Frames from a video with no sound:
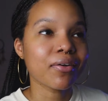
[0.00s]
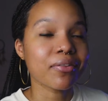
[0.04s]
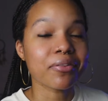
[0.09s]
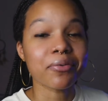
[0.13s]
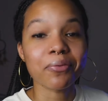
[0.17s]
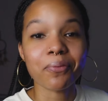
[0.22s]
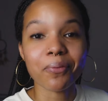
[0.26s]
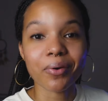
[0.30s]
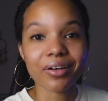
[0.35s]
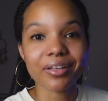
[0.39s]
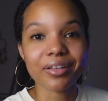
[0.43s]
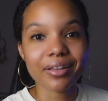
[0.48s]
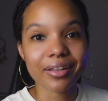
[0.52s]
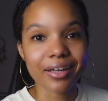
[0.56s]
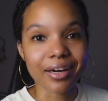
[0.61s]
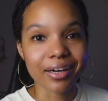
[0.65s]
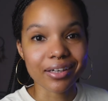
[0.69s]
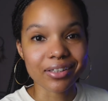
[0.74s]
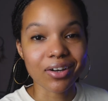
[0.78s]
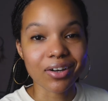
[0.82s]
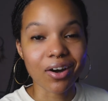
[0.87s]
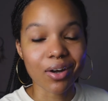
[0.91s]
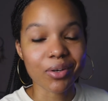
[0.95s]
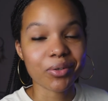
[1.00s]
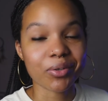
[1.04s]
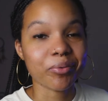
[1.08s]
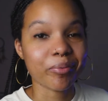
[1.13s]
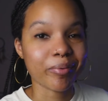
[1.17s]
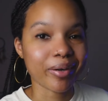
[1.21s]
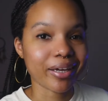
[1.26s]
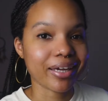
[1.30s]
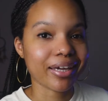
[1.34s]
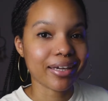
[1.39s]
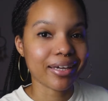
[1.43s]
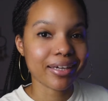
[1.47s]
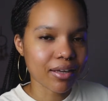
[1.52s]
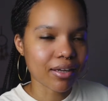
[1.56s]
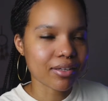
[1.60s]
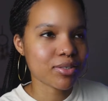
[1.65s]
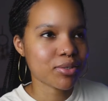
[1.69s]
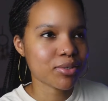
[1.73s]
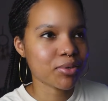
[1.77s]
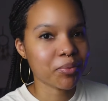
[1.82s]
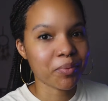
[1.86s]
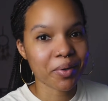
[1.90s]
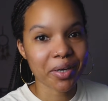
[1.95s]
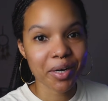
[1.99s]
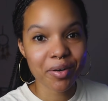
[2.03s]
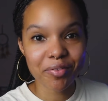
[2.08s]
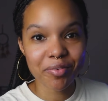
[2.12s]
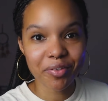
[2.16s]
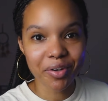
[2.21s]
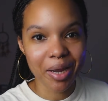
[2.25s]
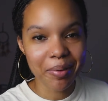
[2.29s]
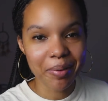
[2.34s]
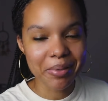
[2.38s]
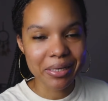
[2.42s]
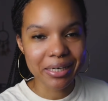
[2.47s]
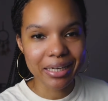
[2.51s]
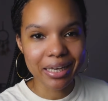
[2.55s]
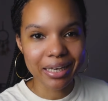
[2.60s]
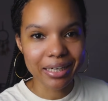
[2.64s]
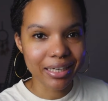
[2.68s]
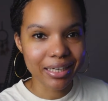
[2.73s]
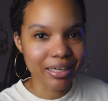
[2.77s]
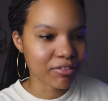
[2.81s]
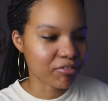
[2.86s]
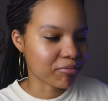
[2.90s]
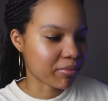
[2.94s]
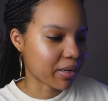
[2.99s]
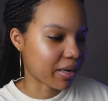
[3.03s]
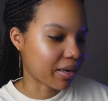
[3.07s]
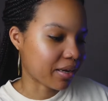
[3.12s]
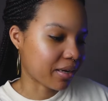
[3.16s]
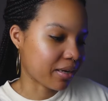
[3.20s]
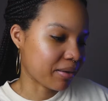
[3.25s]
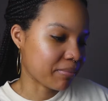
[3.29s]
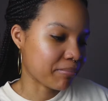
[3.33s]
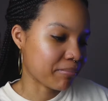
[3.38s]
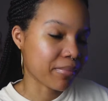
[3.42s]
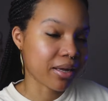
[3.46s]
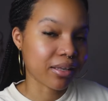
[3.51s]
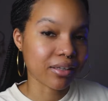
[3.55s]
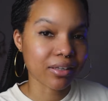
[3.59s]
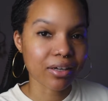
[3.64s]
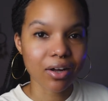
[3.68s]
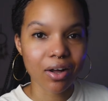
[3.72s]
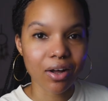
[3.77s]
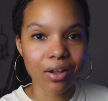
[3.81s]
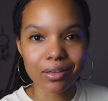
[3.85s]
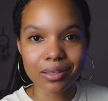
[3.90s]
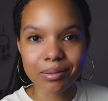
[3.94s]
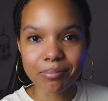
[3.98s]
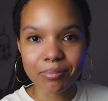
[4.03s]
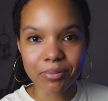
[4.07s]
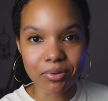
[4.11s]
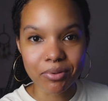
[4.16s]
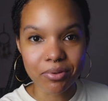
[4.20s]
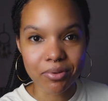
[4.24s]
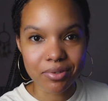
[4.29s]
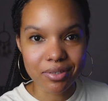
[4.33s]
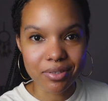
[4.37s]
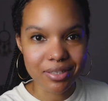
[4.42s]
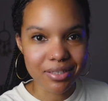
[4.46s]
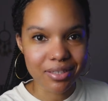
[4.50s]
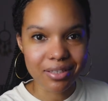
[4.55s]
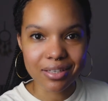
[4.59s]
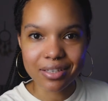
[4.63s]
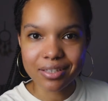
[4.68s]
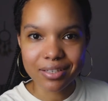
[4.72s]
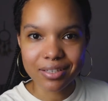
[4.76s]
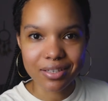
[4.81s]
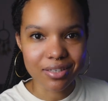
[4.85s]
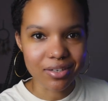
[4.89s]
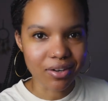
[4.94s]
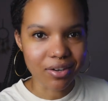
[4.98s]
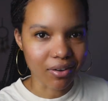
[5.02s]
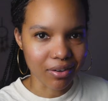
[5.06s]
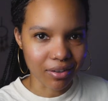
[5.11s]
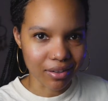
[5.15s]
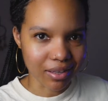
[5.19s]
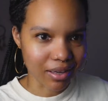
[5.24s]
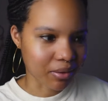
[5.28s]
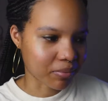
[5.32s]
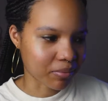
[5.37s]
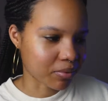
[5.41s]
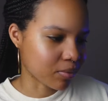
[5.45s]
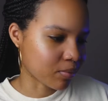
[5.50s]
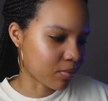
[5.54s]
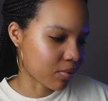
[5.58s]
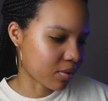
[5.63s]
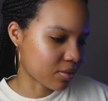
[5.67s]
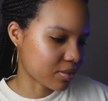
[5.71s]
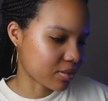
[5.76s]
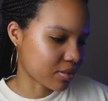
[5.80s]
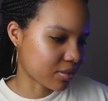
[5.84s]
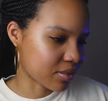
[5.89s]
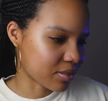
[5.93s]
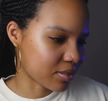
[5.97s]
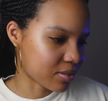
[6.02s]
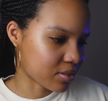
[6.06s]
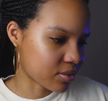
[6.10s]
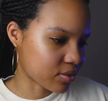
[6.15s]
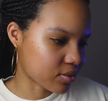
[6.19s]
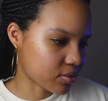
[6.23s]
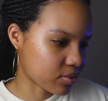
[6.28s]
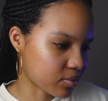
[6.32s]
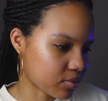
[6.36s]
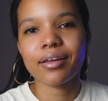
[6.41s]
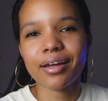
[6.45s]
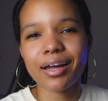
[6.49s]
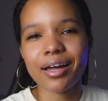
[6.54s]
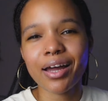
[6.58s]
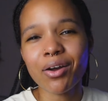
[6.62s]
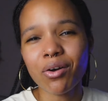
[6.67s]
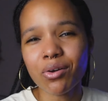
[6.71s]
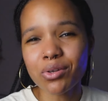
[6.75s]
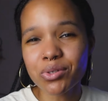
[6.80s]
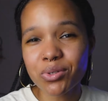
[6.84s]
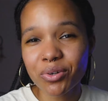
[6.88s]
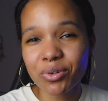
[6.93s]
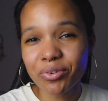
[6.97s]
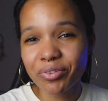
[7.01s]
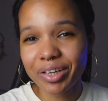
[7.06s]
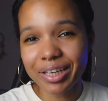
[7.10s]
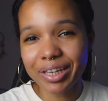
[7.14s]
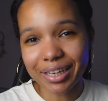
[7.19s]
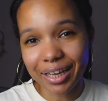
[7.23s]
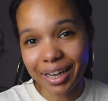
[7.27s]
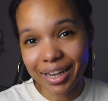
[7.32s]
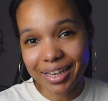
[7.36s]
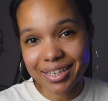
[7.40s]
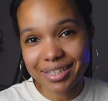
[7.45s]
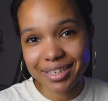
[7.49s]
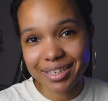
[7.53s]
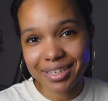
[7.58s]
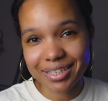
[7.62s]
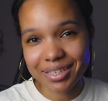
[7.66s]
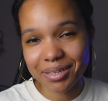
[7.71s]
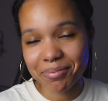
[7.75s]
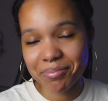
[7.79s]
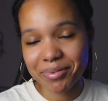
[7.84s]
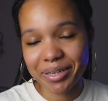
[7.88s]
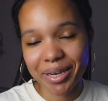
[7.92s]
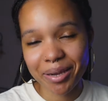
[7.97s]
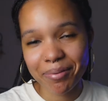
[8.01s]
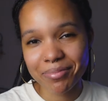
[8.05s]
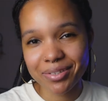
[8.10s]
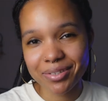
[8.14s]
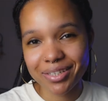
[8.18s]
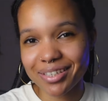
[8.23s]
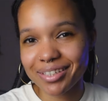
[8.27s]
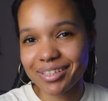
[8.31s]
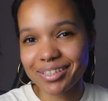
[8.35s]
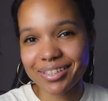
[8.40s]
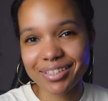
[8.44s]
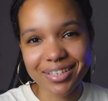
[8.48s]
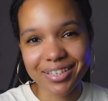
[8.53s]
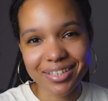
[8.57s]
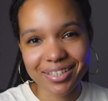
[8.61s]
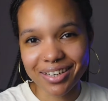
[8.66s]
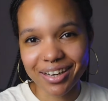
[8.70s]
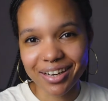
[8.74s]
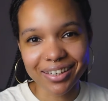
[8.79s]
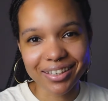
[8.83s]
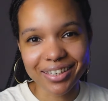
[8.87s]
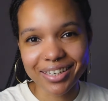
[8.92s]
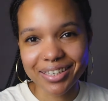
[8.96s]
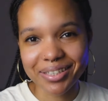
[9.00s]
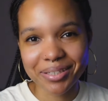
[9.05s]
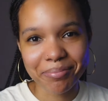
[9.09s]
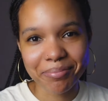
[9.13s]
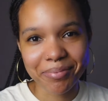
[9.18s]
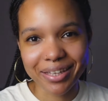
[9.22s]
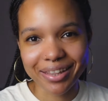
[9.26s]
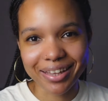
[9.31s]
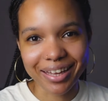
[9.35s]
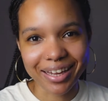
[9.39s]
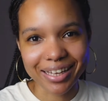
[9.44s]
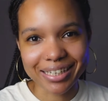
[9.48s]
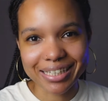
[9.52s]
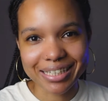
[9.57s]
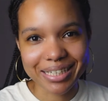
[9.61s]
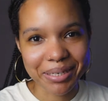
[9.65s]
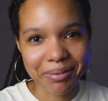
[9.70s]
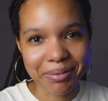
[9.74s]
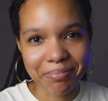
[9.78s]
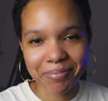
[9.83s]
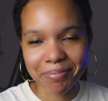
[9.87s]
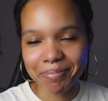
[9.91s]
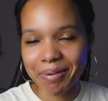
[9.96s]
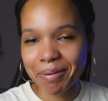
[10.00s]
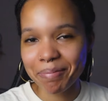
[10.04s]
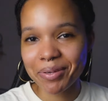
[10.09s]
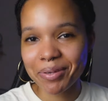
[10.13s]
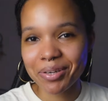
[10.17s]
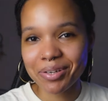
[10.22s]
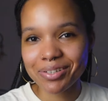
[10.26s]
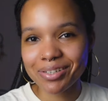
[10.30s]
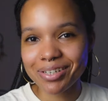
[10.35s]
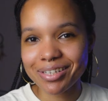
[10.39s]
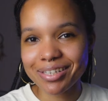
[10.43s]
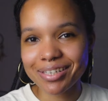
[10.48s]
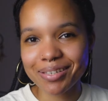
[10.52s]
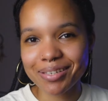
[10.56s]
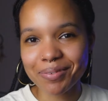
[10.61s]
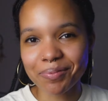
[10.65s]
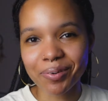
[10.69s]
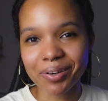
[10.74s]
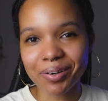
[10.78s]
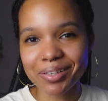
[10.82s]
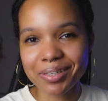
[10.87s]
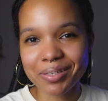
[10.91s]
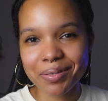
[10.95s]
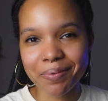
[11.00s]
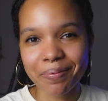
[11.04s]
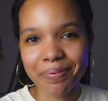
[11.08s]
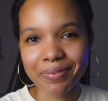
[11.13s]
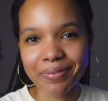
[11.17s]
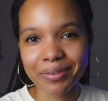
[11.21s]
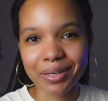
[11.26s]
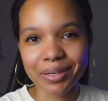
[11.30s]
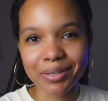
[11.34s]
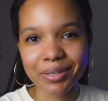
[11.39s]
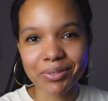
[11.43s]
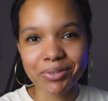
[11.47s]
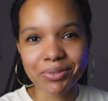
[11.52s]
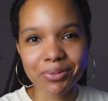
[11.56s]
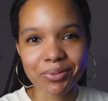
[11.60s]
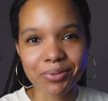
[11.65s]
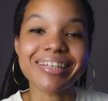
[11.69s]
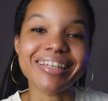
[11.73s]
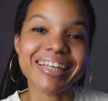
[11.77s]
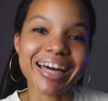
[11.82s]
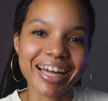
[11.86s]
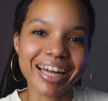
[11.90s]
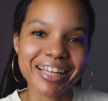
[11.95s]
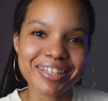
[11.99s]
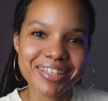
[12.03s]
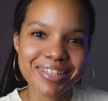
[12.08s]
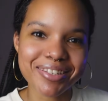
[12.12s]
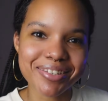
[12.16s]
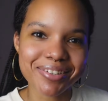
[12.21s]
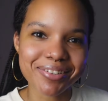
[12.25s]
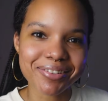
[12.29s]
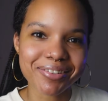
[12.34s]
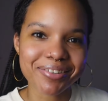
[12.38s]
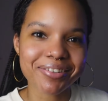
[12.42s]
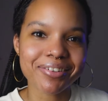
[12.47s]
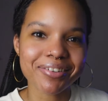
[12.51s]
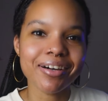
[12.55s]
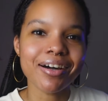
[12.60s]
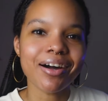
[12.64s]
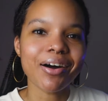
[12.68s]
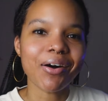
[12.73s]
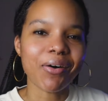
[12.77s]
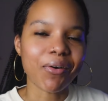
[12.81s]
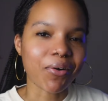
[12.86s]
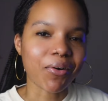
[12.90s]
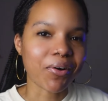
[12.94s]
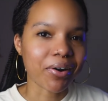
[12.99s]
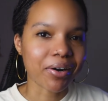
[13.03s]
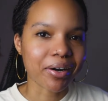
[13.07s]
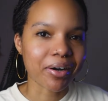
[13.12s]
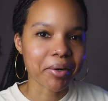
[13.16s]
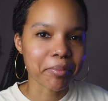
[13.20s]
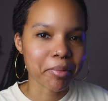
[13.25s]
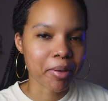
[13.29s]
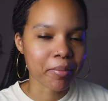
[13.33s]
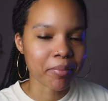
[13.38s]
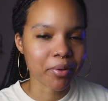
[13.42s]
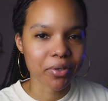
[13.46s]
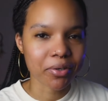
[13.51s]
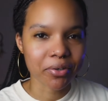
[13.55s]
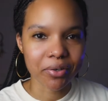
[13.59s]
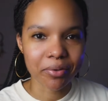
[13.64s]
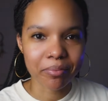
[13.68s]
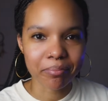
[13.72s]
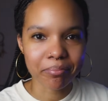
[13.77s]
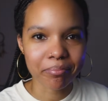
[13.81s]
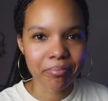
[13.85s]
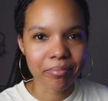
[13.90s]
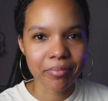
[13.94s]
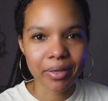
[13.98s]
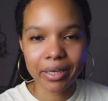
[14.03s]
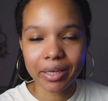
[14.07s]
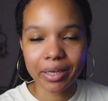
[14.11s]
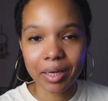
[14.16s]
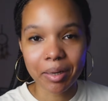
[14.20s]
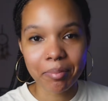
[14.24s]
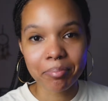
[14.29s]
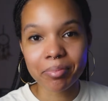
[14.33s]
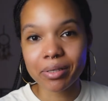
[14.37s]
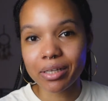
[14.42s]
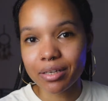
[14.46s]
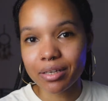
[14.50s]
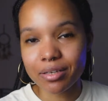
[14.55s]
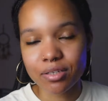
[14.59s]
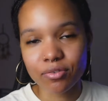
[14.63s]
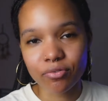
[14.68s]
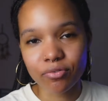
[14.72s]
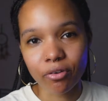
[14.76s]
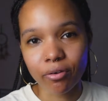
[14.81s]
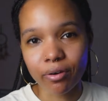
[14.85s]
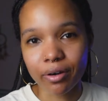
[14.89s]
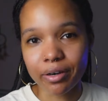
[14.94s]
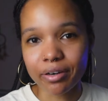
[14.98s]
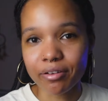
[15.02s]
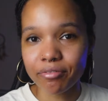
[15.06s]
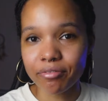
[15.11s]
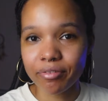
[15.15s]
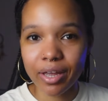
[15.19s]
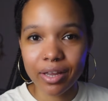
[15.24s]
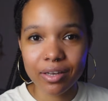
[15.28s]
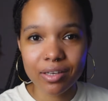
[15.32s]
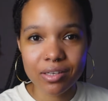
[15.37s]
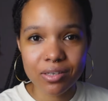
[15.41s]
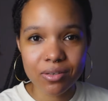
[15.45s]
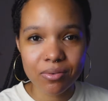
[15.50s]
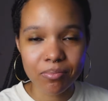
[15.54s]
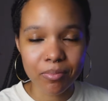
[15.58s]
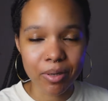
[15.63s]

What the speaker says: the one that got away. And so whenever I'm in any of my melancholy moods, this is all I will want to listen to. I also realize that sometimes it does not need to be that deep. Maybe you just want something to dance to, or maybe you're making a playlist for an event,